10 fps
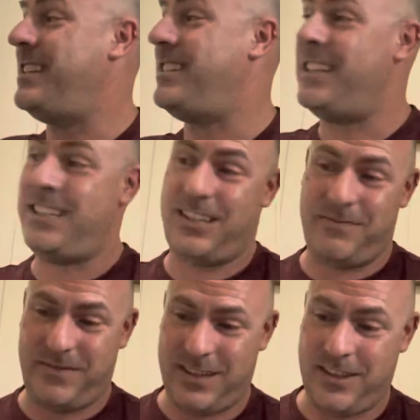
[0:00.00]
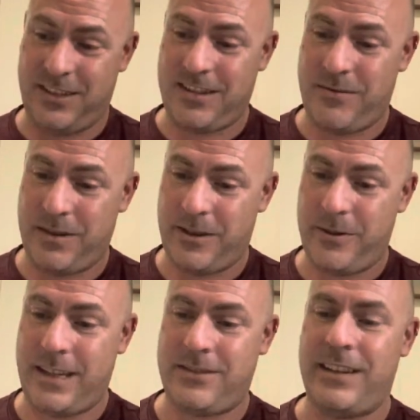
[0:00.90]
stitch, so it does go pretty
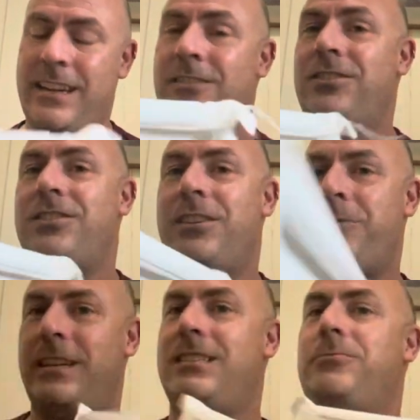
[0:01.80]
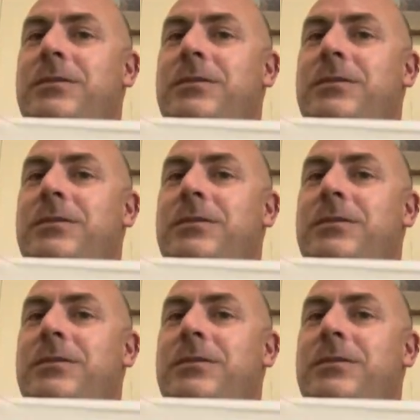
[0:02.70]
quick. So again, I'll just show you what it's up